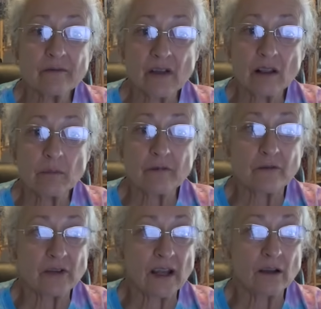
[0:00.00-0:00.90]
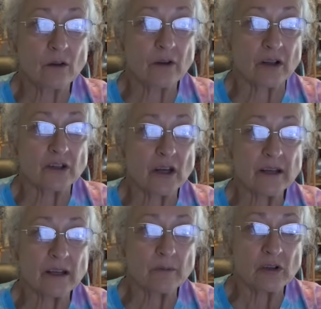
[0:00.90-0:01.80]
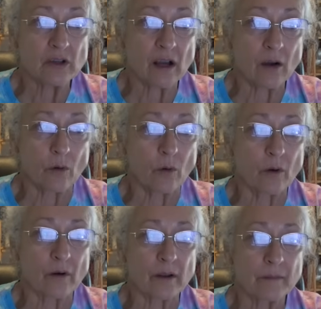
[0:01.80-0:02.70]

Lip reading: available for download on jw.org.